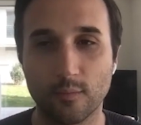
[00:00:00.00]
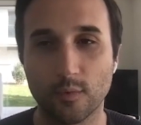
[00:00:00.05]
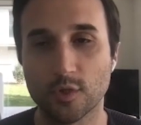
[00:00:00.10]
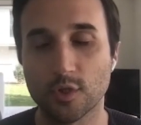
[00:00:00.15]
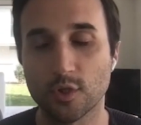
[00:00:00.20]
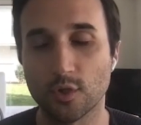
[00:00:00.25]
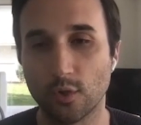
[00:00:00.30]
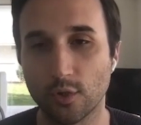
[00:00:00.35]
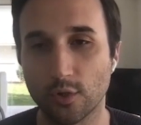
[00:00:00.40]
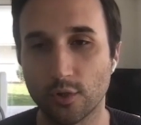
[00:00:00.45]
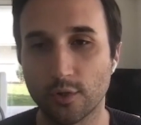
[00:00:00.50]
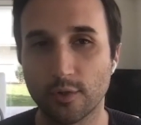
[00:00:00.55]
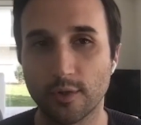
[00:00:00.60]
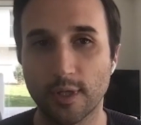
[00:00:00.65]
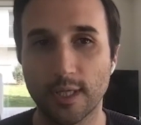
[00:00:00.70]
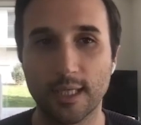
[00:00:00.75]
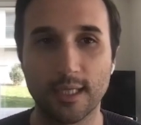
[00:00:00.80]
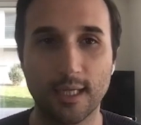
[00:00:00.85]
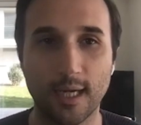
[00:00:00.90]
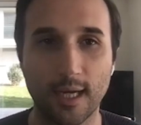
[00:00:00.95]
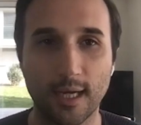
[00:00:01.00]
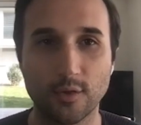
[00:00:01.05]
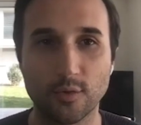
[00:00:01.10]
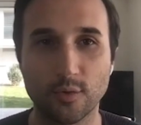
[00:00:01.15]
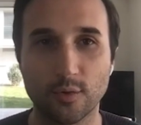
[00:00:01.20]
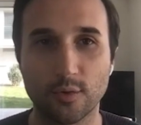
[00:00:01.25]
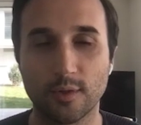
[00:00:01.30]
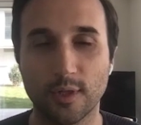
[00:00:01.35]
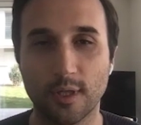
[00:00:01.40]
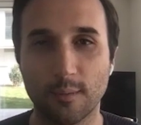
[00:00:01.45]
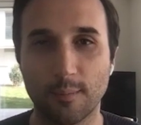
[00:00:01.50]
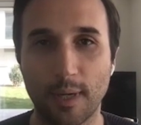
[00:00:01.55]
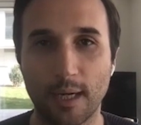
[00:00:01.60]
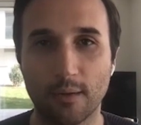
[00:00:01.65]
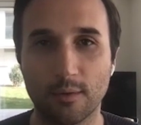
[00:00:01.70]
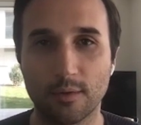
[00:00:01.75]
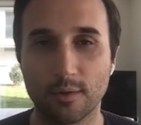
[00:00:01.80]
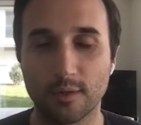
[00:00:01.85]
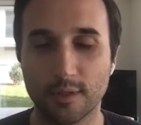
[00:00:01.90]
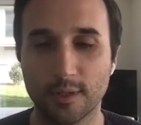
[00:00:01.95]
solar and hydro uh,
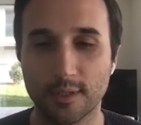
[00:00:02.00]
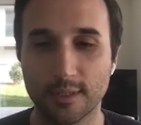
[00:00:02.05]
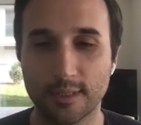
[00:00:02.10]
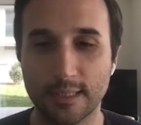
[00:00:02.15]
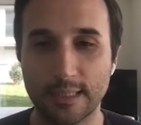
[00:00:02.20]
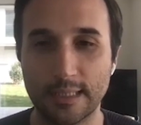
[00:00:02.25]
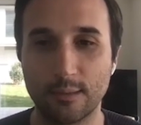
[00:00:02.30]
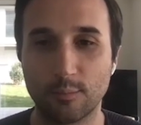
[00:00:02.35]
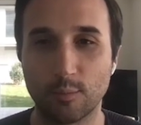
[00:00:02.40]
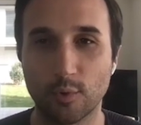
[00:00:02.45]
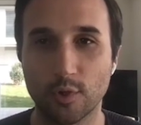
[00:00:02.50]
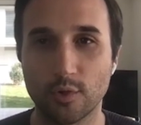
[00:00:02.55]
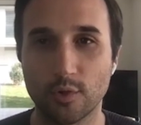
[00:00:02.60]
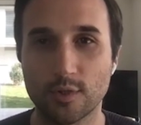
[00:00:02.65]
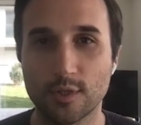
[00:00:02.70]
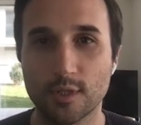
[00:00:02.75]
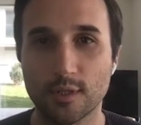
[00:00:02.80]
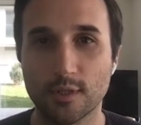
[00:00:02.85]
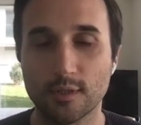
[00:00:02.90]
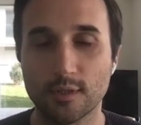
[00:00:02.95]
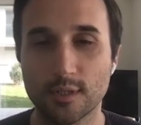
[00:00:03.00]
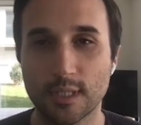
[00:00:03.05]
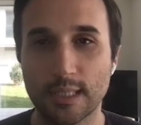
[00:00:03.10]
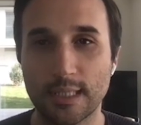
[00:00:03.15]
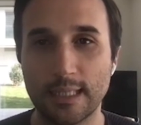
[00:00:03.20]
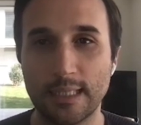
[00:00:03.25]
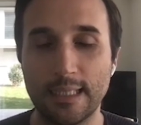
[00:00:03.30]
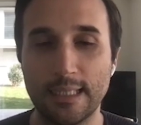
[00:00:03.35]
power uh, producers.